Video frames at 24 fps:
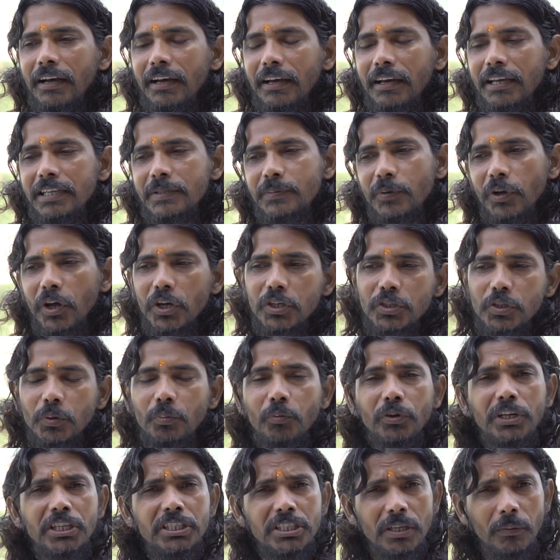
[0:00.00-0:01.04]
belongs to
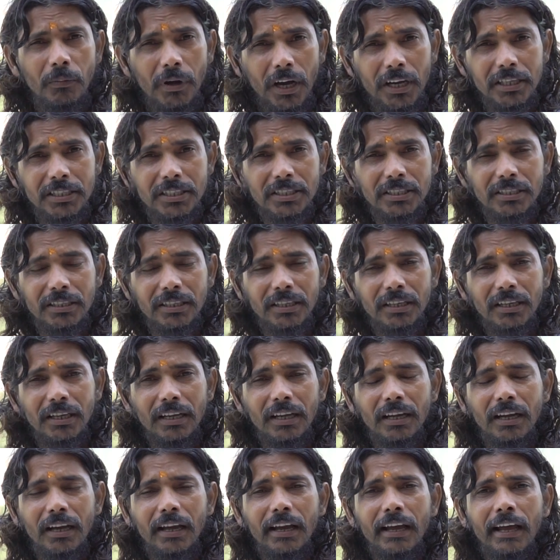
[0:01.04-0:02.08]
Muni Samaj,
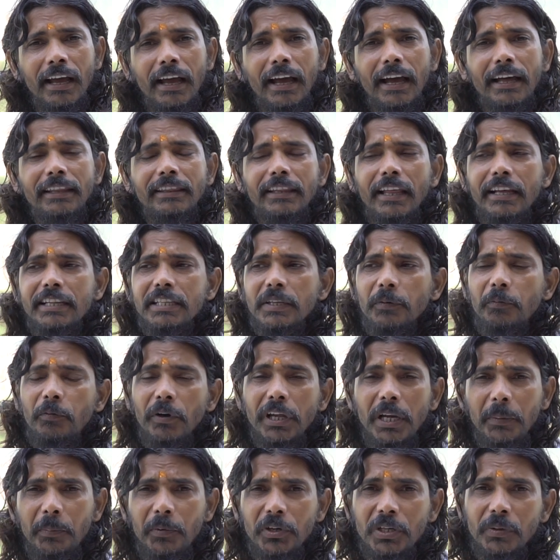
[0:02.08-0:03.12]
and that is a
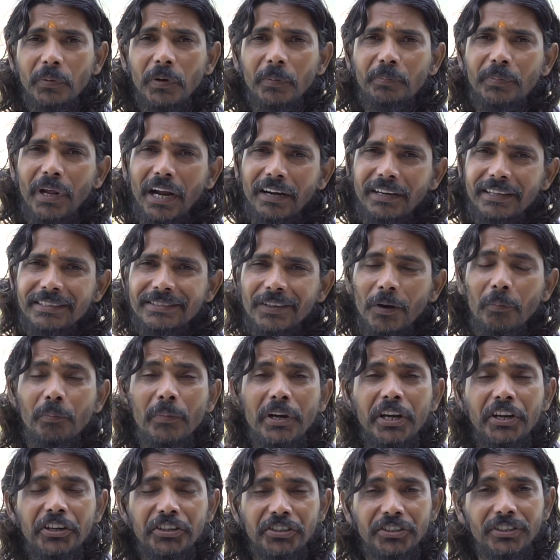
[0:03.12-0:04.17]
very beautiful practice of
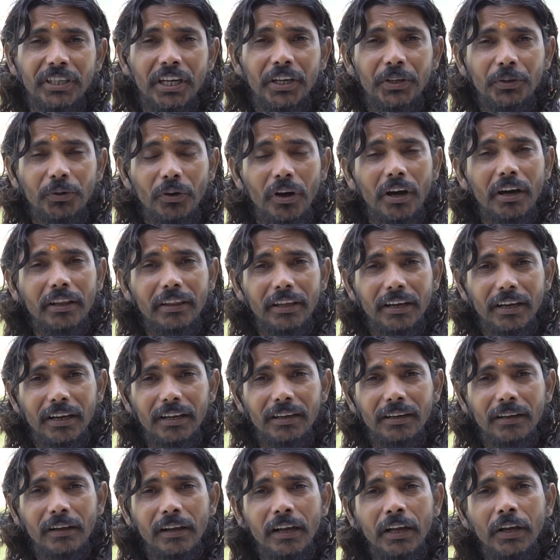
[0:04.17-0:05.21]
meditation and yoga
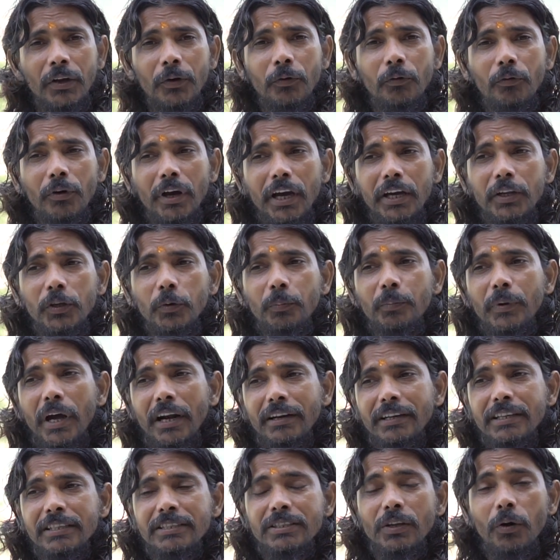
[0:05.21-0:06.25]
there, where you
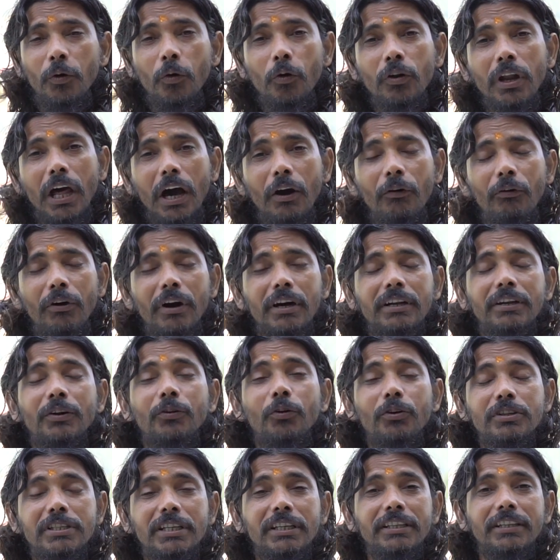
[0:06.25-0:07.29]
practice the whole hour
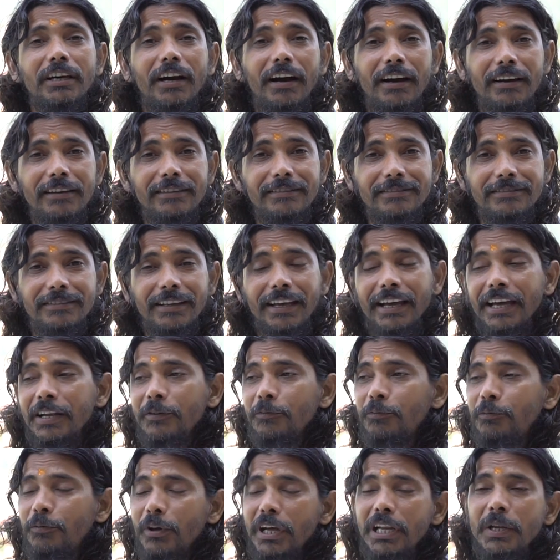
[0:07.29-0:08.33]
closing the eyes, and
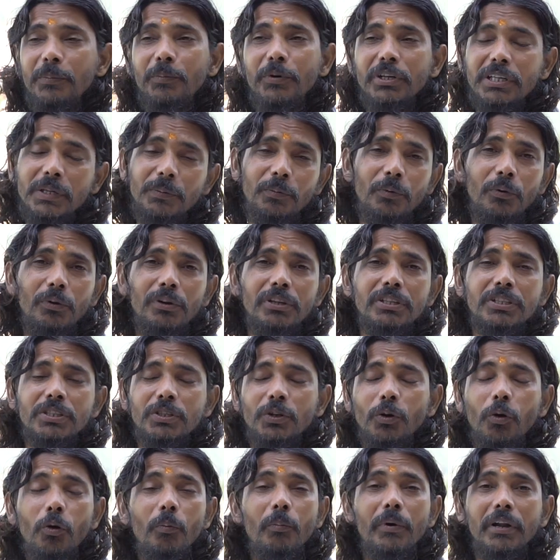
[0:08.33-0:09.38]
very beautiful
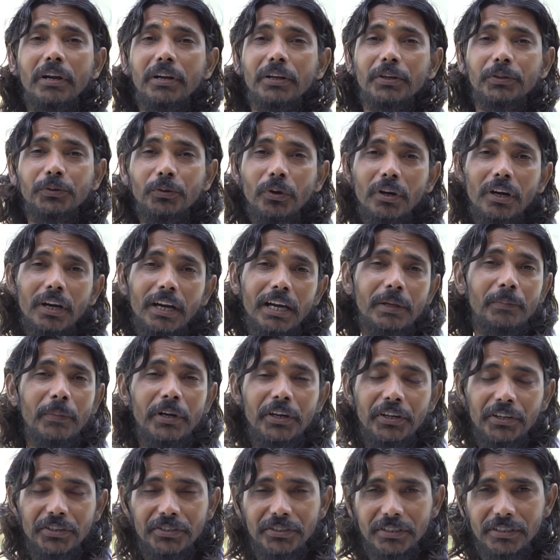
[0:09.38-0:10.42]
slow yoga and
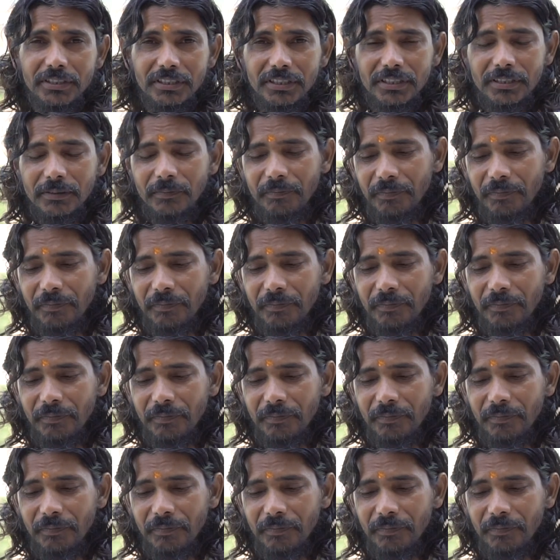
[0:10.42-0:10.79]
meditations.